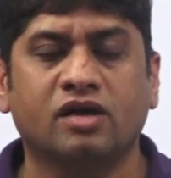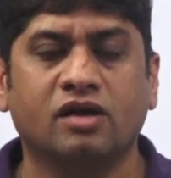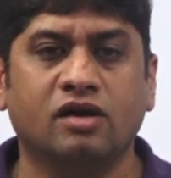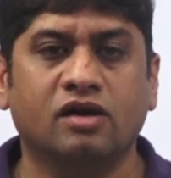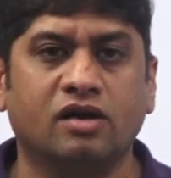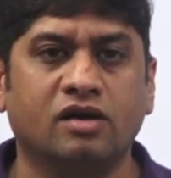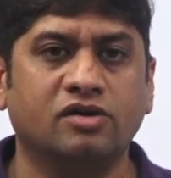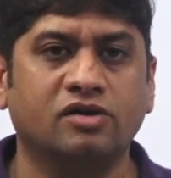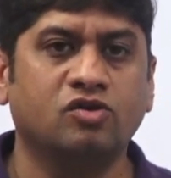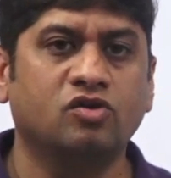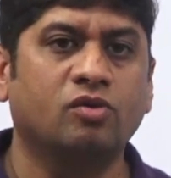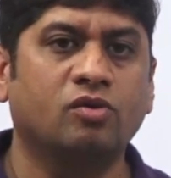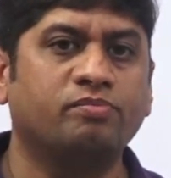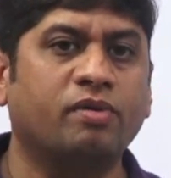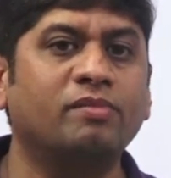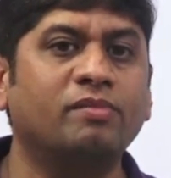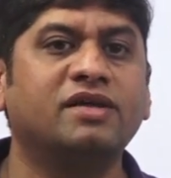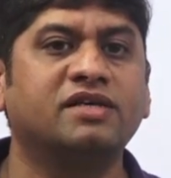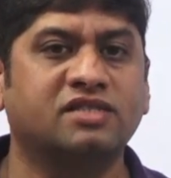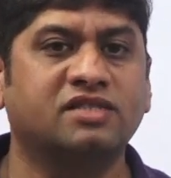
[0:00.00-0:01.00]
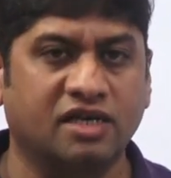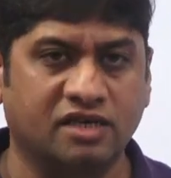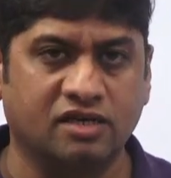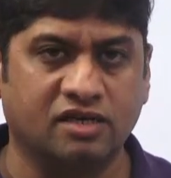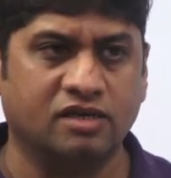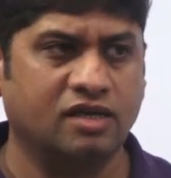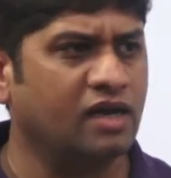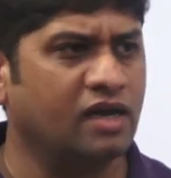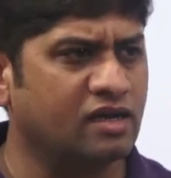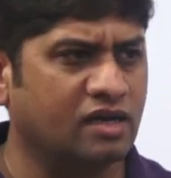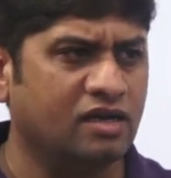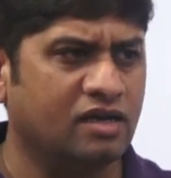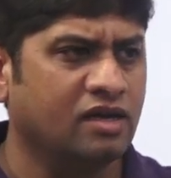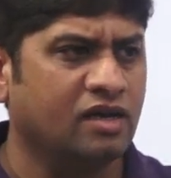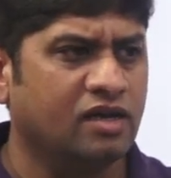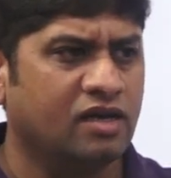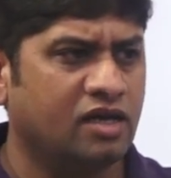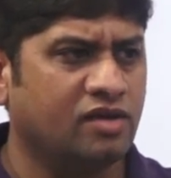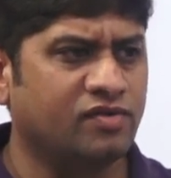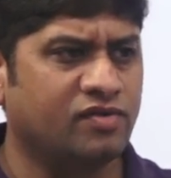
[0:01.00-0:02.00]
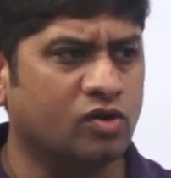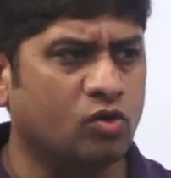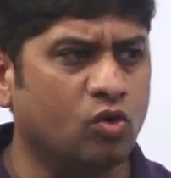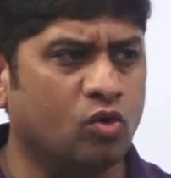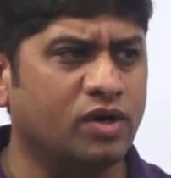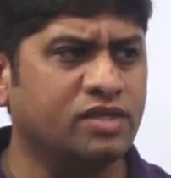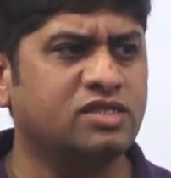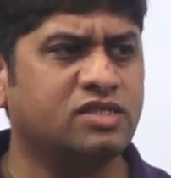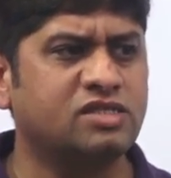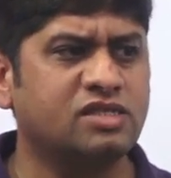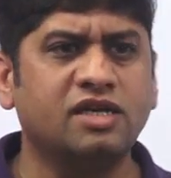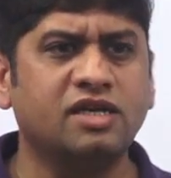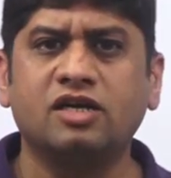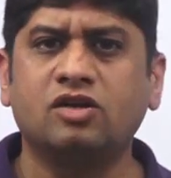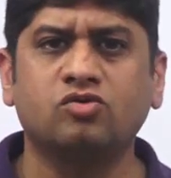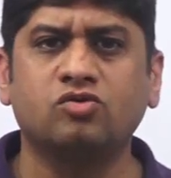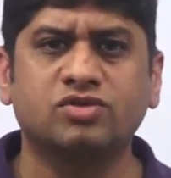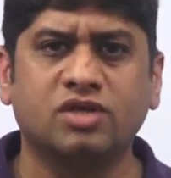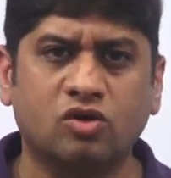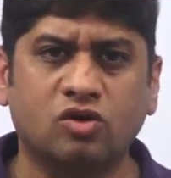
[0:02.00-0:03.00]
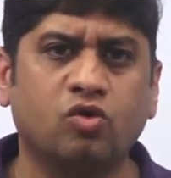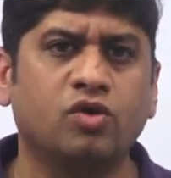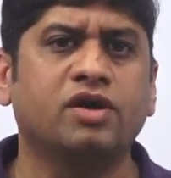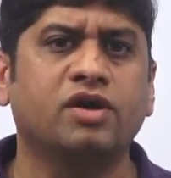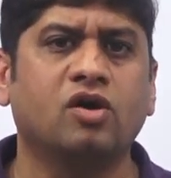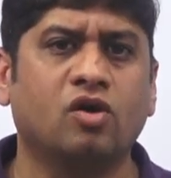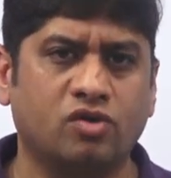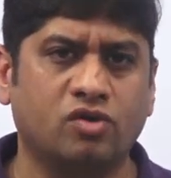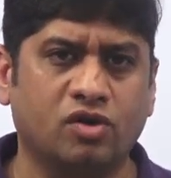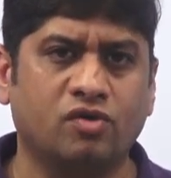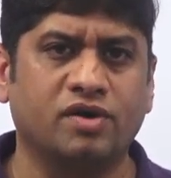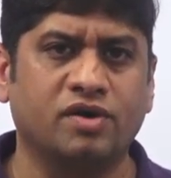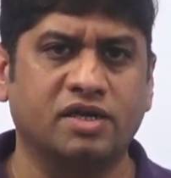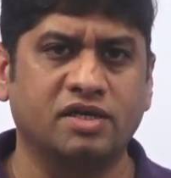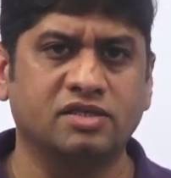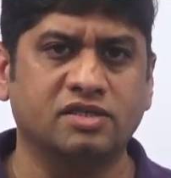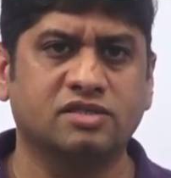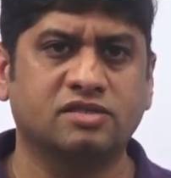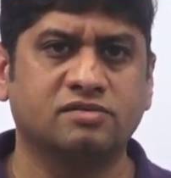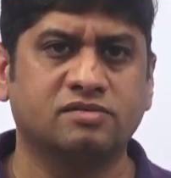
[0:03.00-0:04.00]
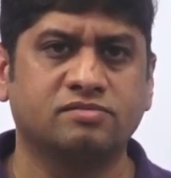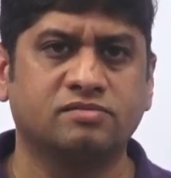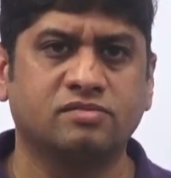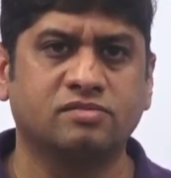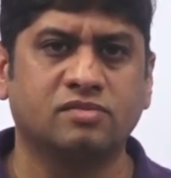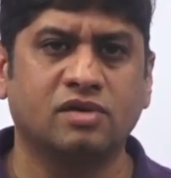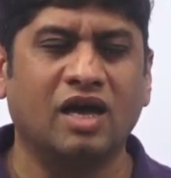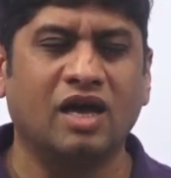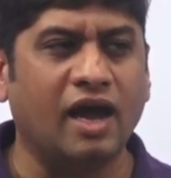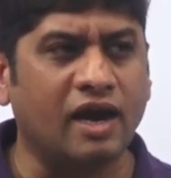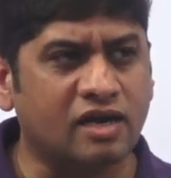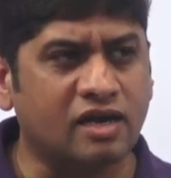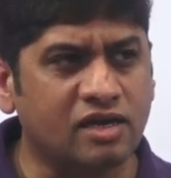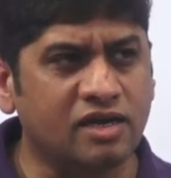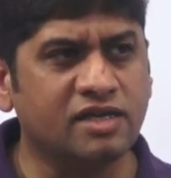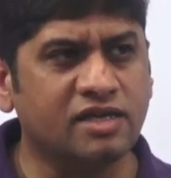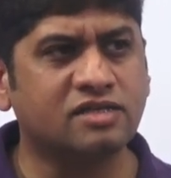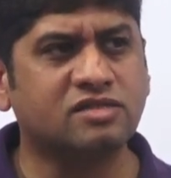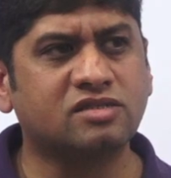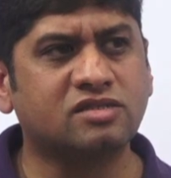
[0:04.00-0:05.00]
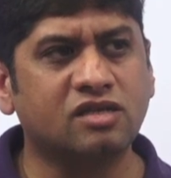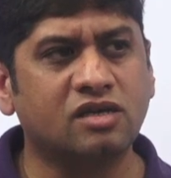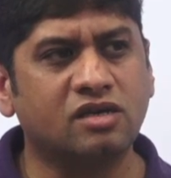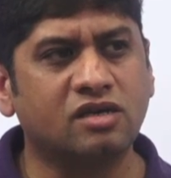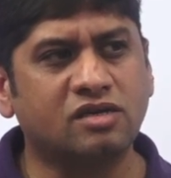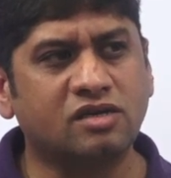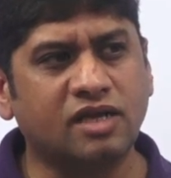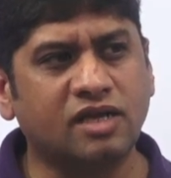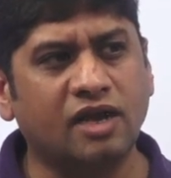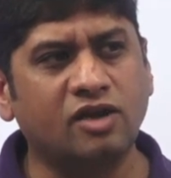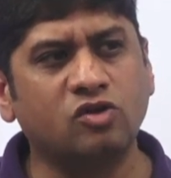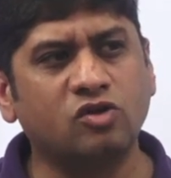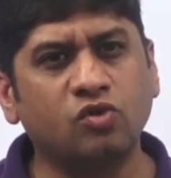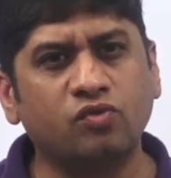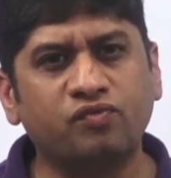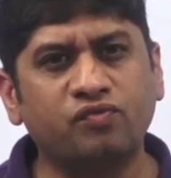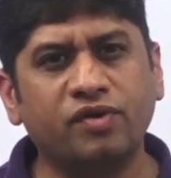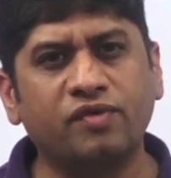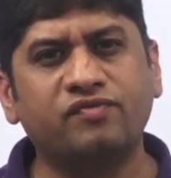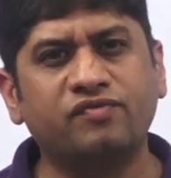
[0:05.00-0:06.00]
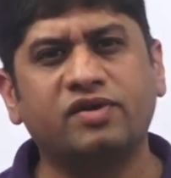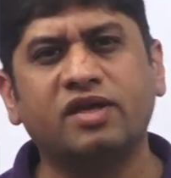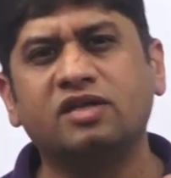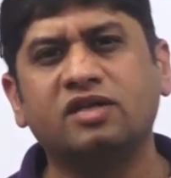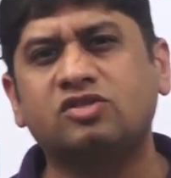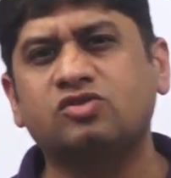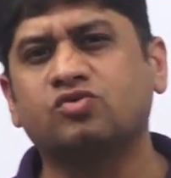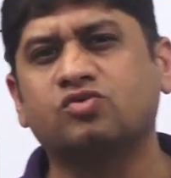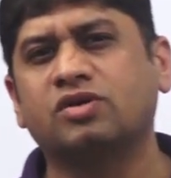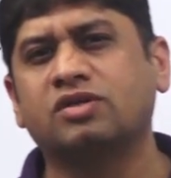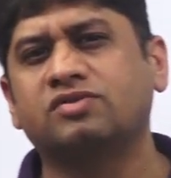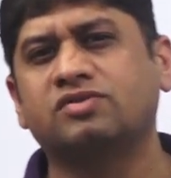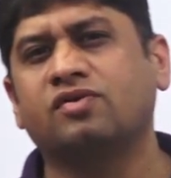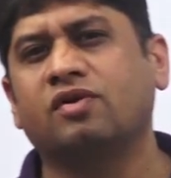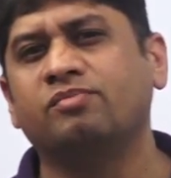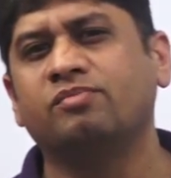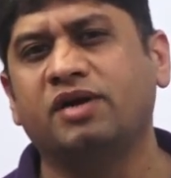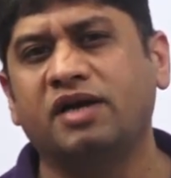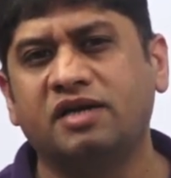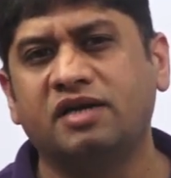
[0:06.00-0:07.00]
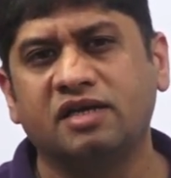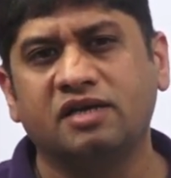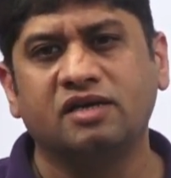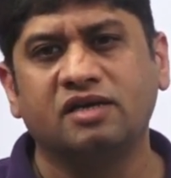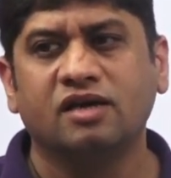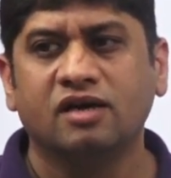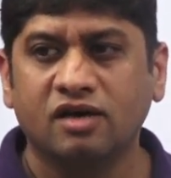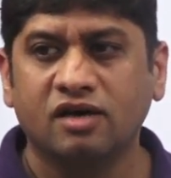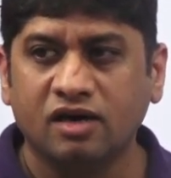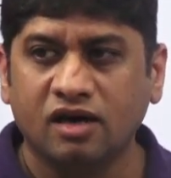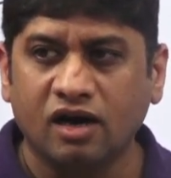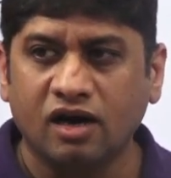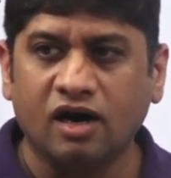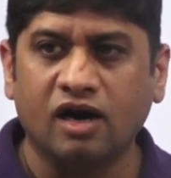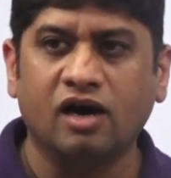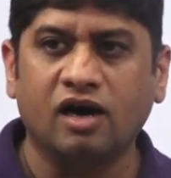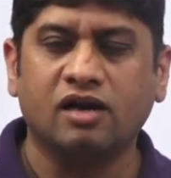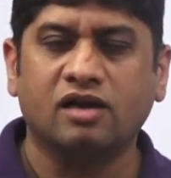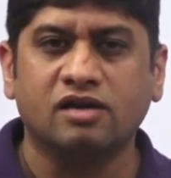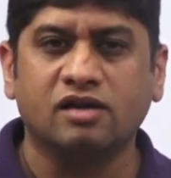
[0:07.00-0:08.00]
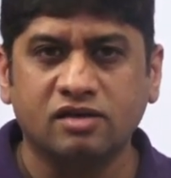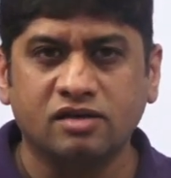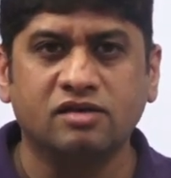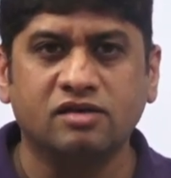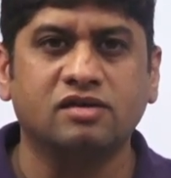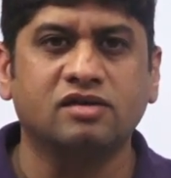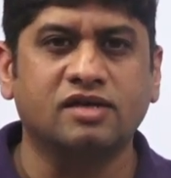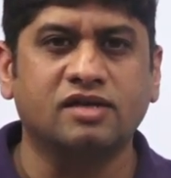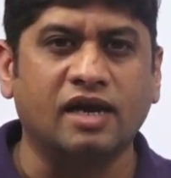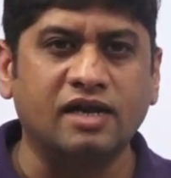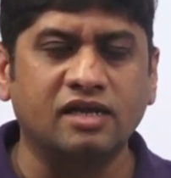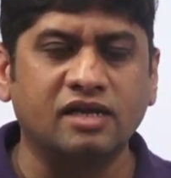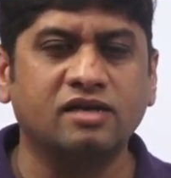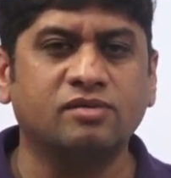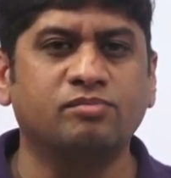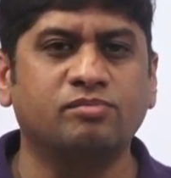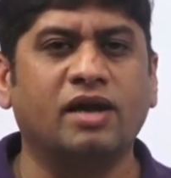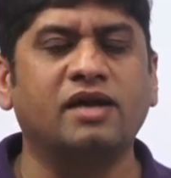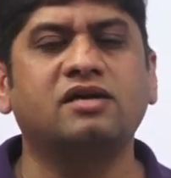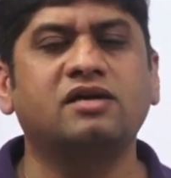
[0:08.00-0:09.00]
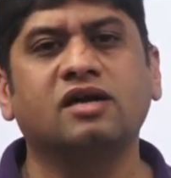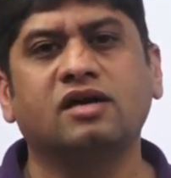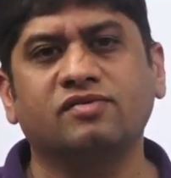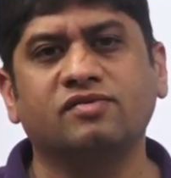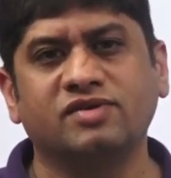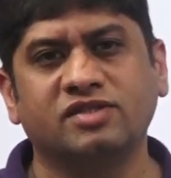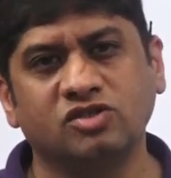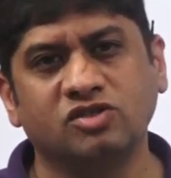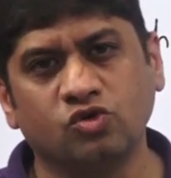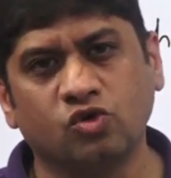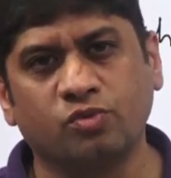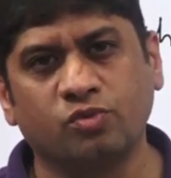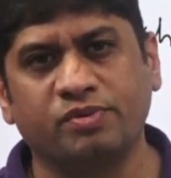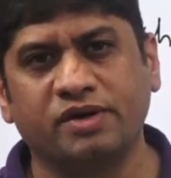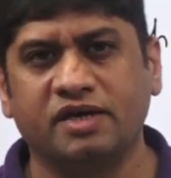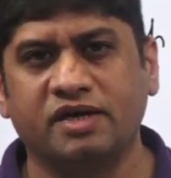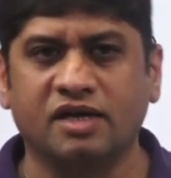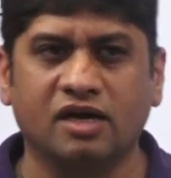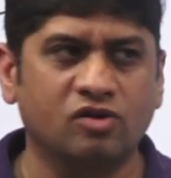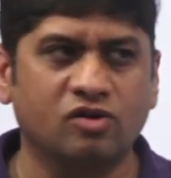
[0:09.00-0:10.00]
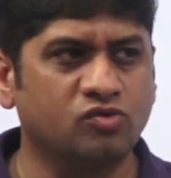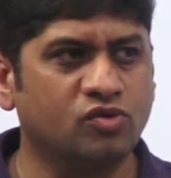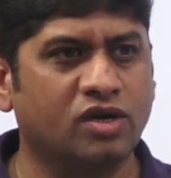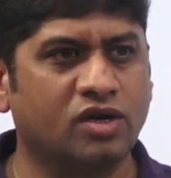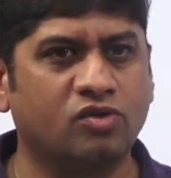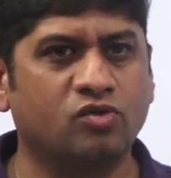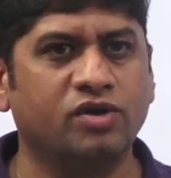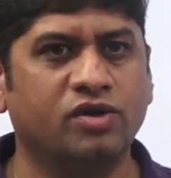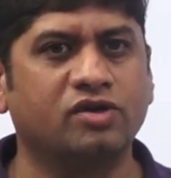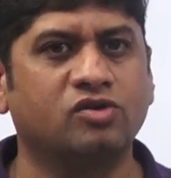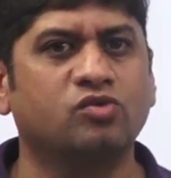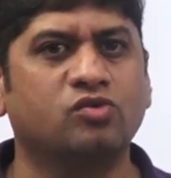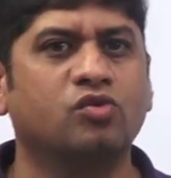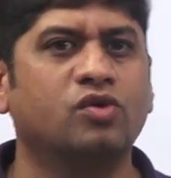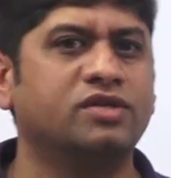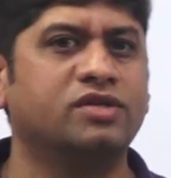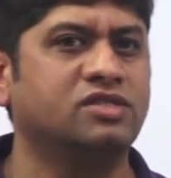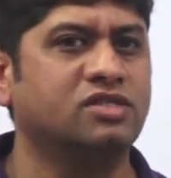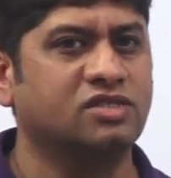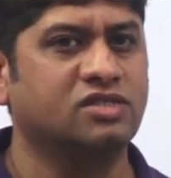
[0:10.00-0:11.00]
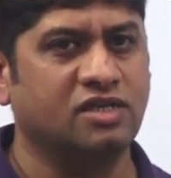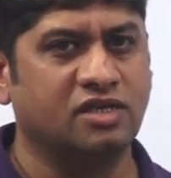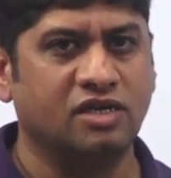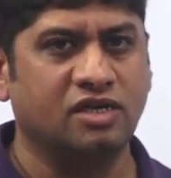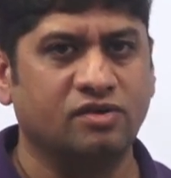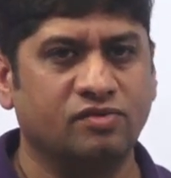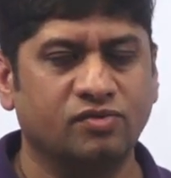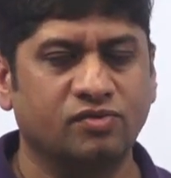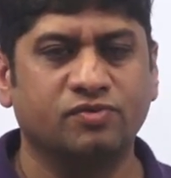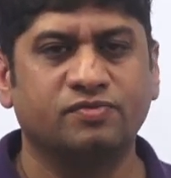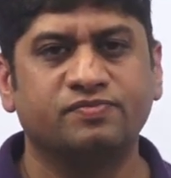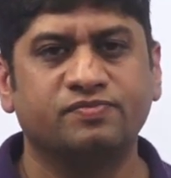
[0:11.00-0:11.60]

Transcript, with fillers: uh, you know public sector and even ONGC interviews are going on nowadays at least 10 to 15 students from NITIE are getting mentored with YourPedia who are going to ONGC interview